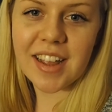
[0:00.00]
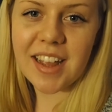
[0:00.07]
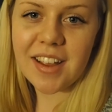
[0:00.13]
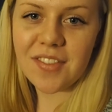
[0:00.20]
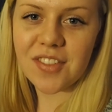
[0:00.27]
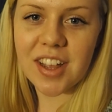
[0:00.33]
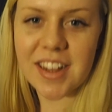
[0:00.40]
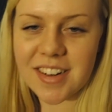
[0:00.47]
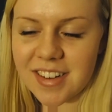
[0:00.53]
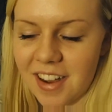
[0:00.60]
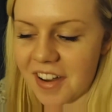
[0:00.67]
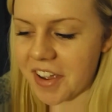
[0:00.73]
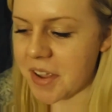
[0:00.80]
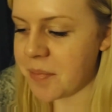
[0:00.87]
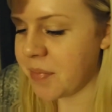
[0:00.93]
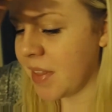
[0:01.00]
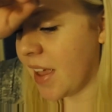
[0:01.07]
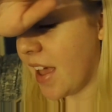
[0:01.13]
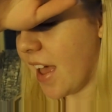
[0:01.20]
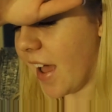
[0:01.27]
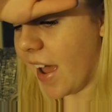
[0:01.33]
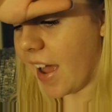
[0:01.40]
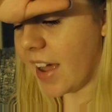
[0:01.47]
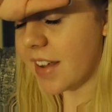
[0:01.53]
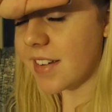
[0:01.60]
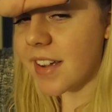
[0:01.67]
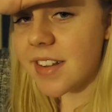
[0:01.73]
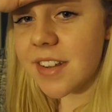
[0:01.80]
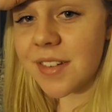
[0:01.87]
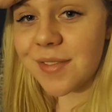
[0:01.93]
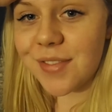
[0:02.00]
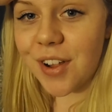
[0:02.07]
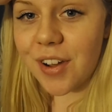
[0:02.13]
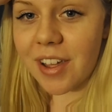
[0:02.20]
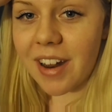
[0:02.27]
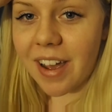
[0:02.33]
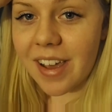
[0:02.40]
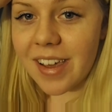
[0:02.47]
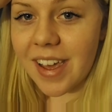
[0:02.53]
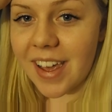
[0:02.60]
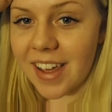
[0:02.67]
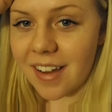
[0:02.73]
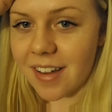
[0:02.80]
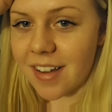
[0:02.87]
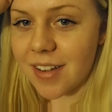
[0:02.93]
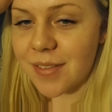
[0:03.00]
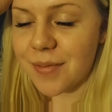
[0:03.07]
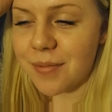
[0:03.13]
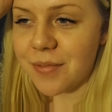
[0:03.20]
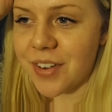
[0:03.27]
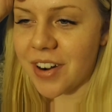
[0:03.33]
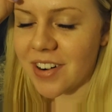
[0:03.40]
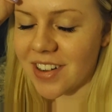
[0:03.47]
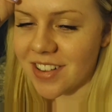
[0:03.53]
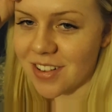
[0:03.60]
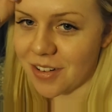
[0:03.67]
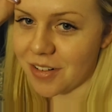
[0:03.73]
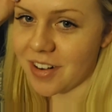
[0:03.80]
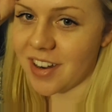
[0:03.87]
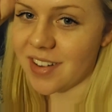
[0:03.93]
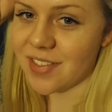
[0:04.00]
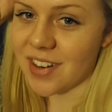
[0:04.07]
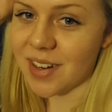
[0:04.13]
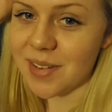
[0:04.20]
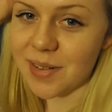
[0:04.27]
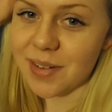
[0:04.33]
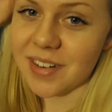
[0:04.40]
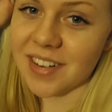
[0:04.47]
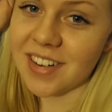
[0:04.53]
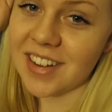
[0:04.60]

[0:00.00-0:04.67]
evening time and I didn't vlog in IKEA. I'm very sorry if anyone...